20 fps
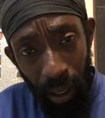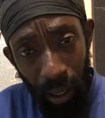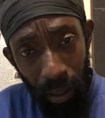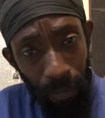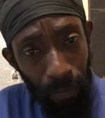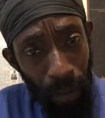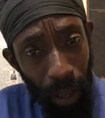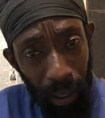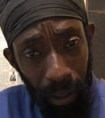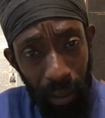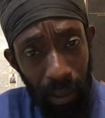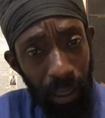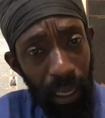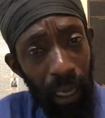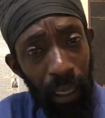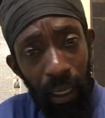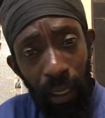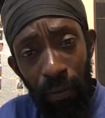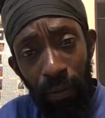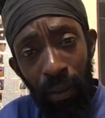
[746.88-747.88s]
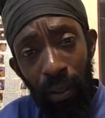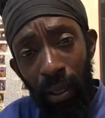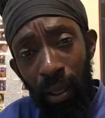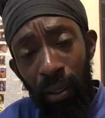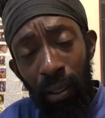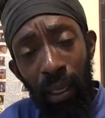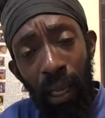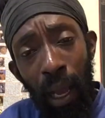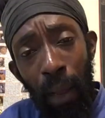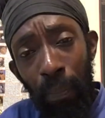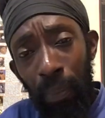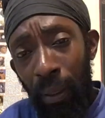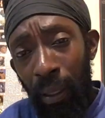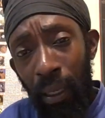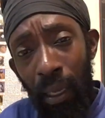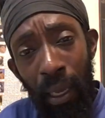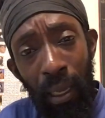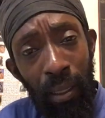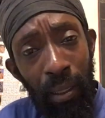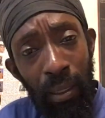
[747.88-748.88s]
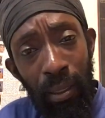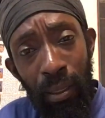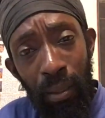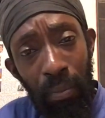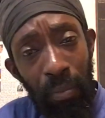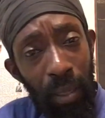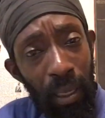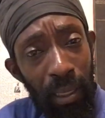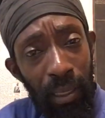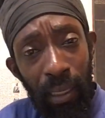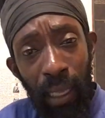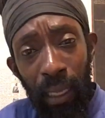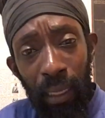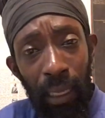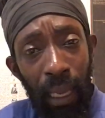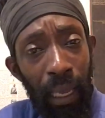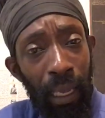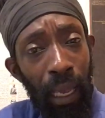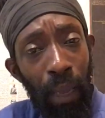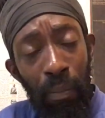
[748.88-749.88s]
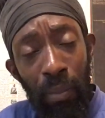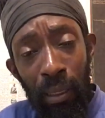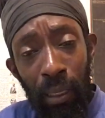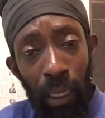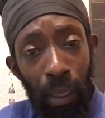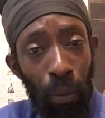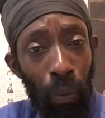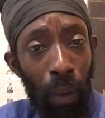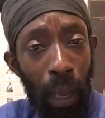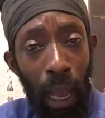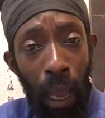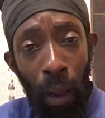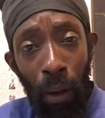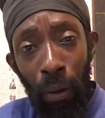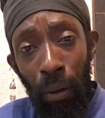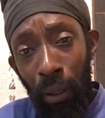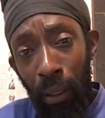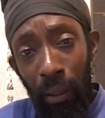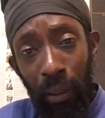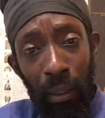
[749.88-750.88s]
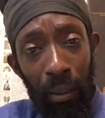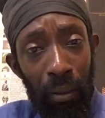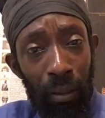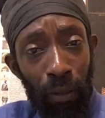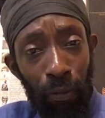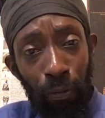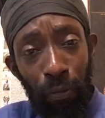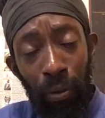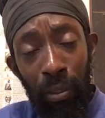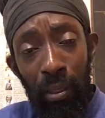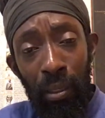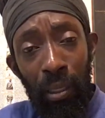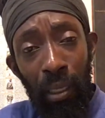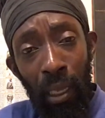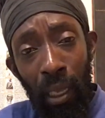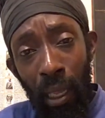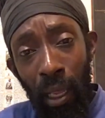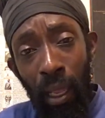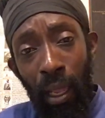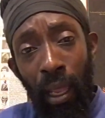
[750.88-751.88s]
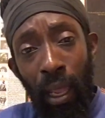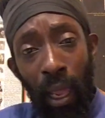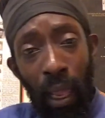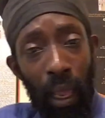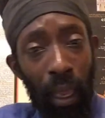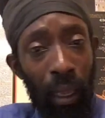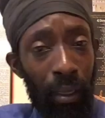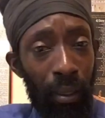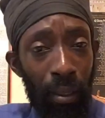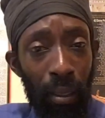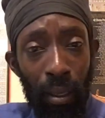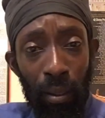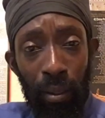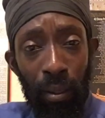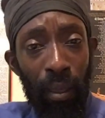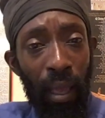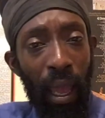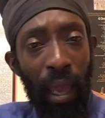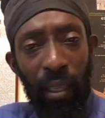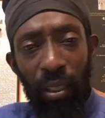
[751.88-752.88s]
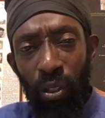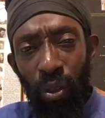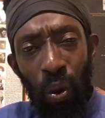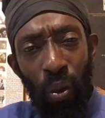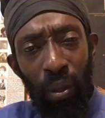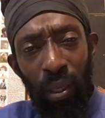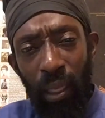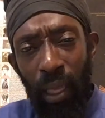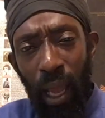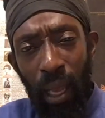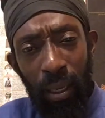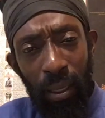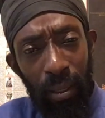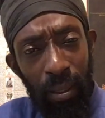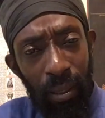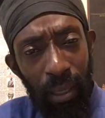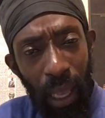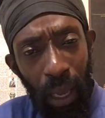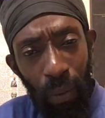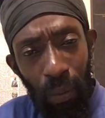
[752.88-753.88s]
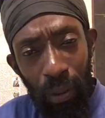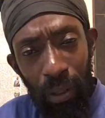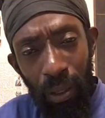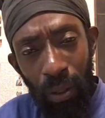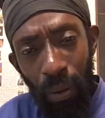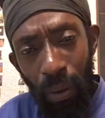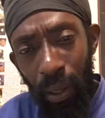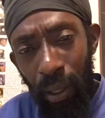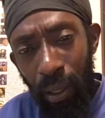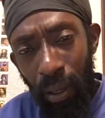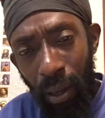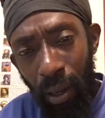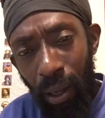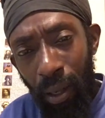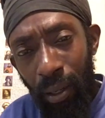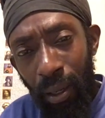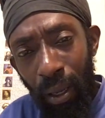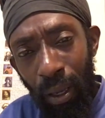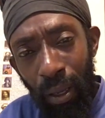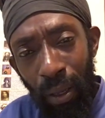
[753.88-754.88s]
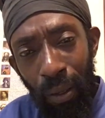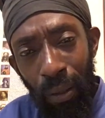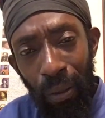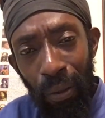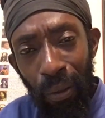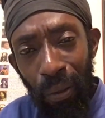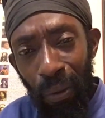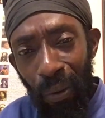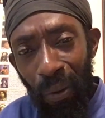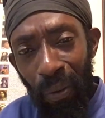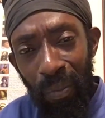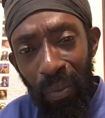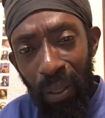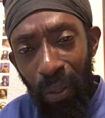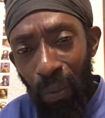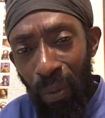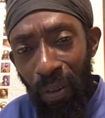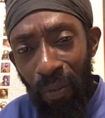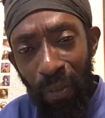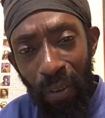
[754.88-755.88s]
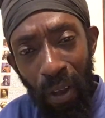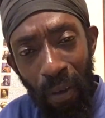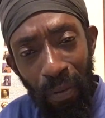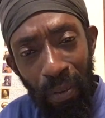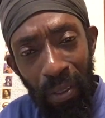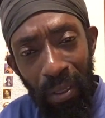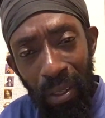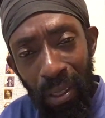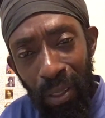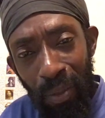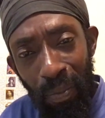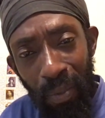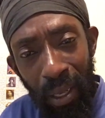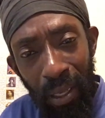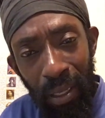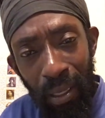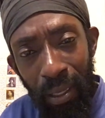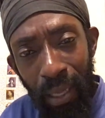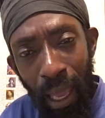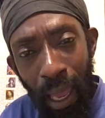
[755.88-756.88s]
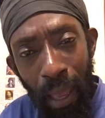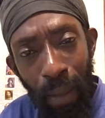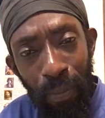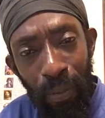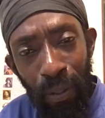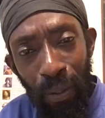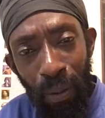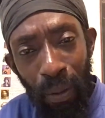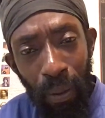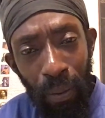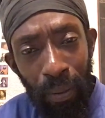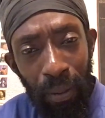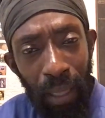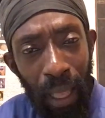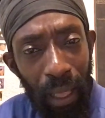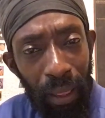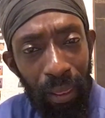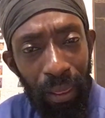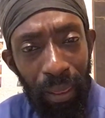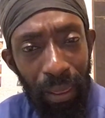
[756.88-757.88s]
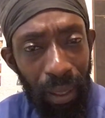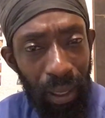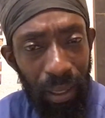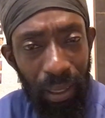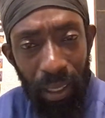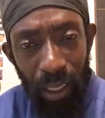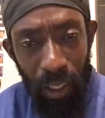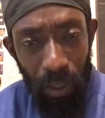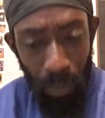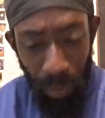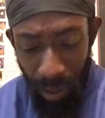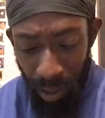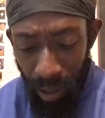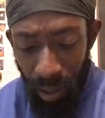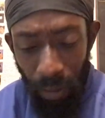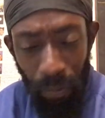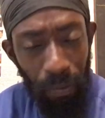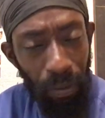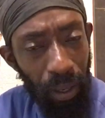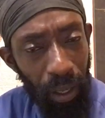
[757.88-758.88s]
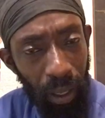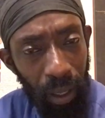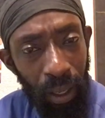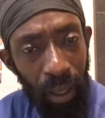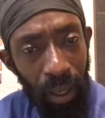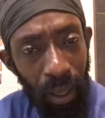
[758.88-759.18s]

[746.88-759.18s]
In fact, it's not even nothing complicated to me. It's not like I'm saying, wow, look at the difference here. And I totally understand what's going on. We've covered this many times, not this specific